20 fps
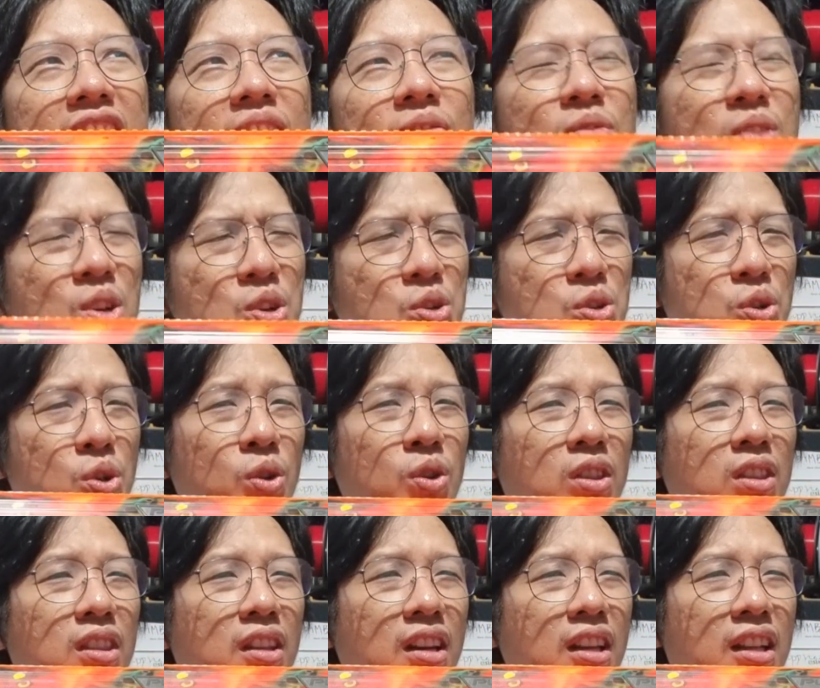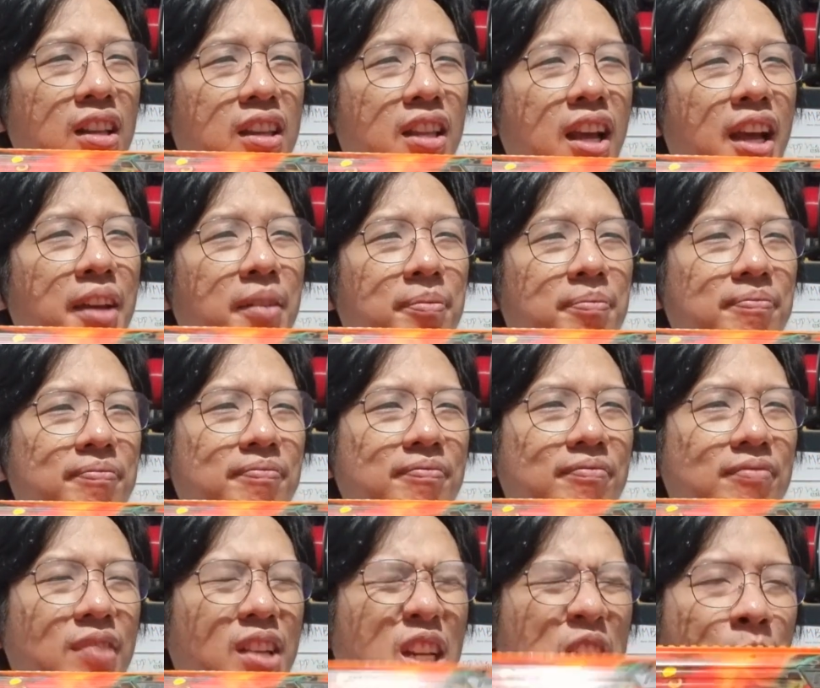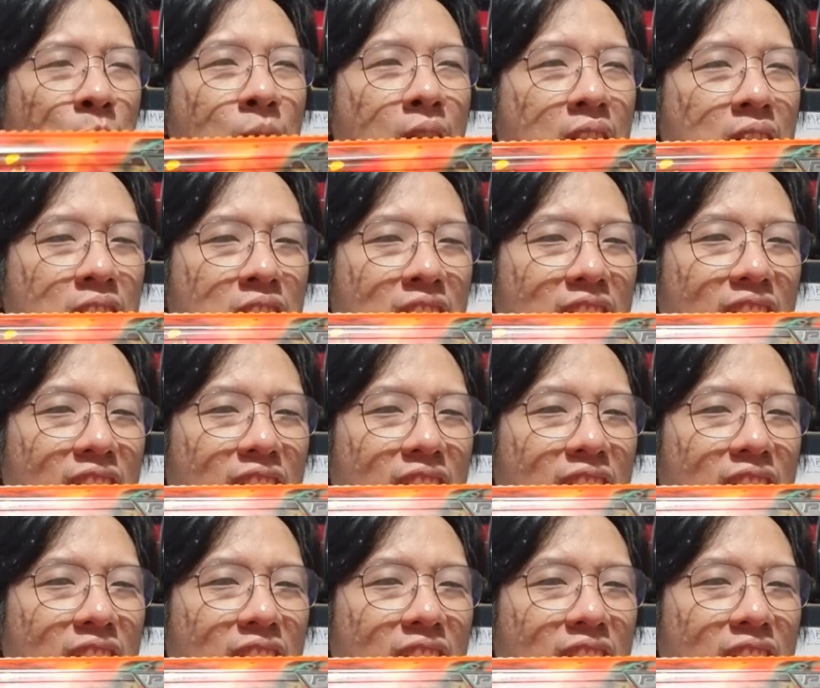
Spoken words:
version 3 type gearbox,